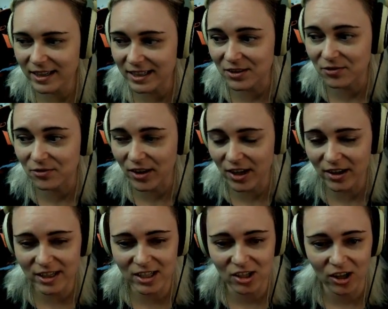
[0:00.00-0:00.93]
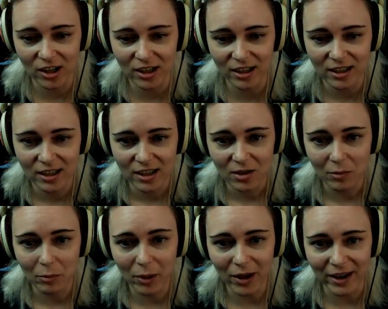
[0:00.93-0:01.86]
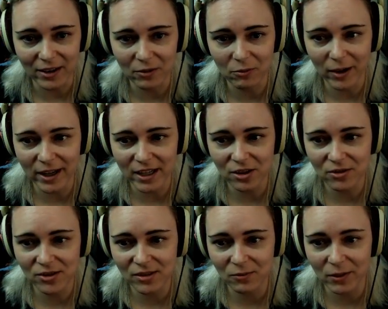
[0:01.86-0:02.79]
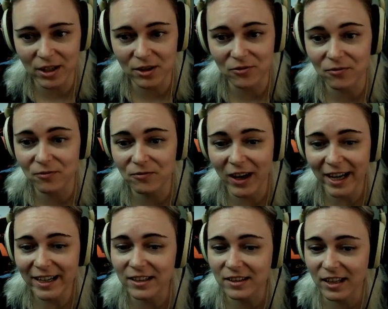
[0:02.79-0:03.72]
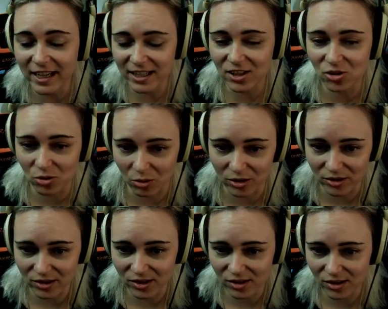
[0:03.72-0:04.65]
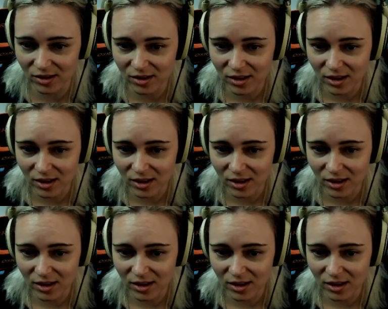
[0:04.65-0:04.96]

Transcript: It's very dark, but when you find a light source,